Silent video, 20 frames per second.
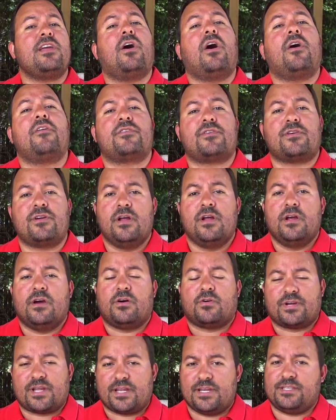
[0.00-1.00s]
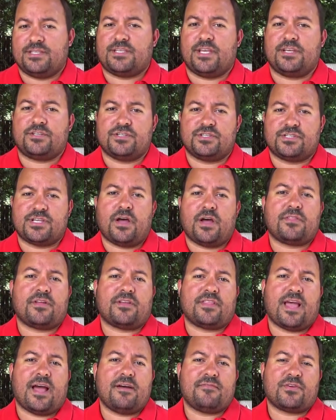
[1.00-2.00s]
other organizations out
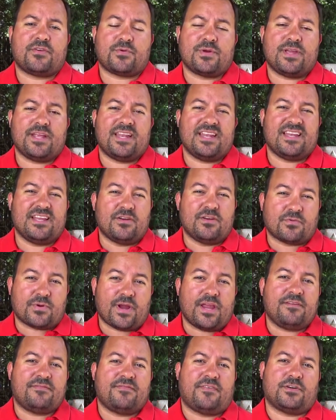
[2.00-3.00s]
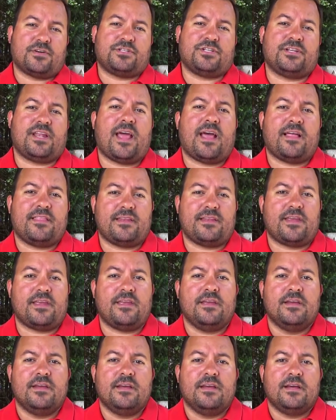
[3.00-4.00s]
there that have created great
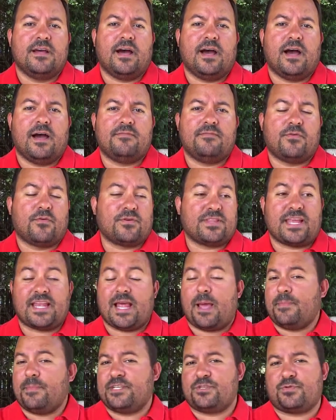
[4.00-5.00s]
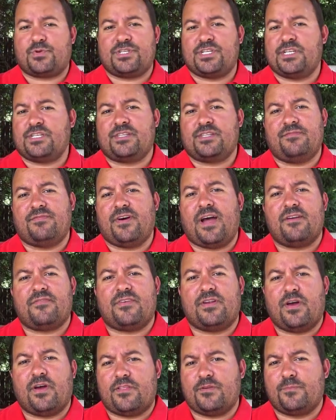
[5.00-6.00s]
functionality for Dynamics 365
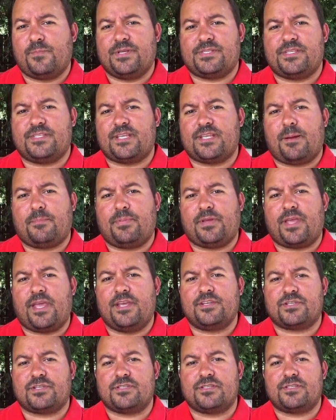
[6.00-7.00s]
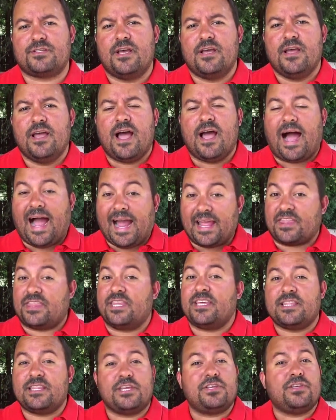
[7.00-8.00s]
and other business applications, I
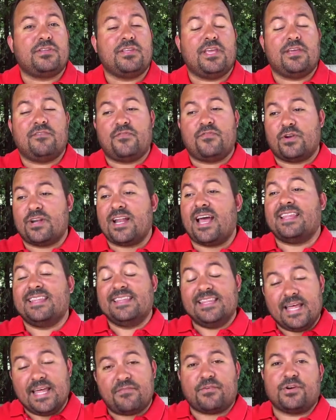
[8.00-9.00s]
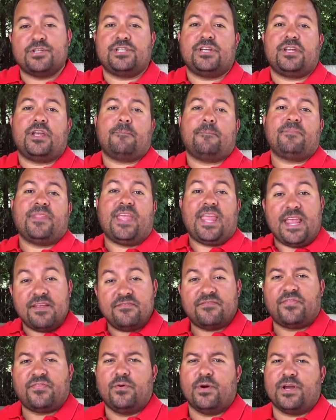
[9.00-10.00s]
think that if you're not leveraging
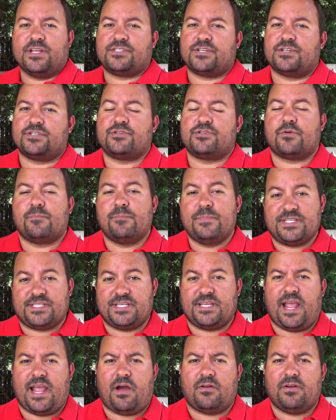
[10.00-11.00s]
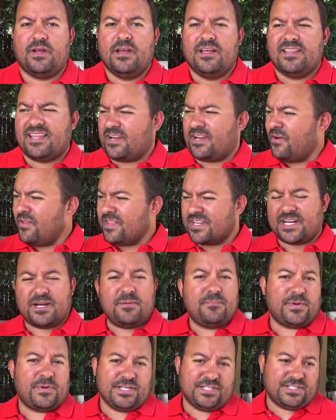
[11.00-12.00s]
influencers, you're missing out. Like other
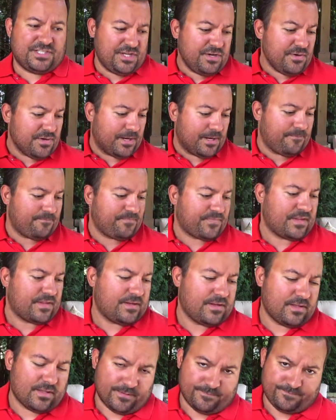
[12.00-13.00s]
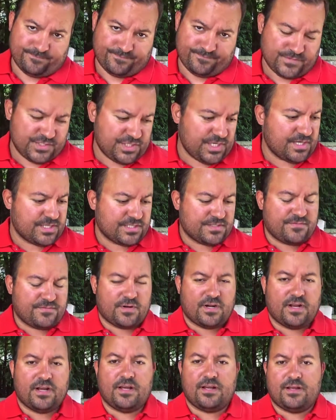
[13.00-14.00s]
companies do it. Hold on. Cheers
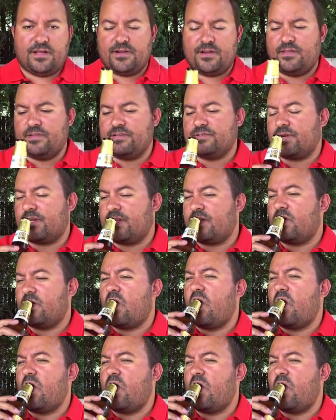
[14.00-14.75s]
for another drink.